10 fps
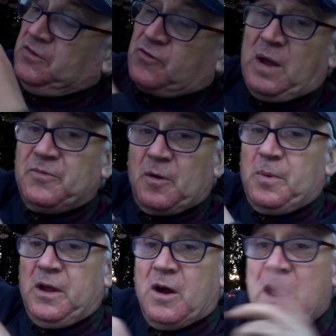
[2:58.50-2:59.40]
stripes up
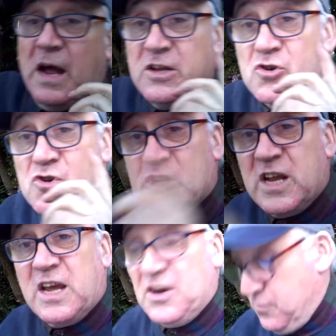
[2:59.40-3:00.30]
here, and you just
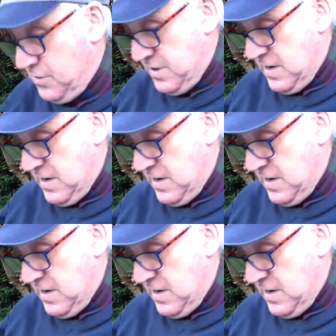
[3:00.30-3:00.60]
click into it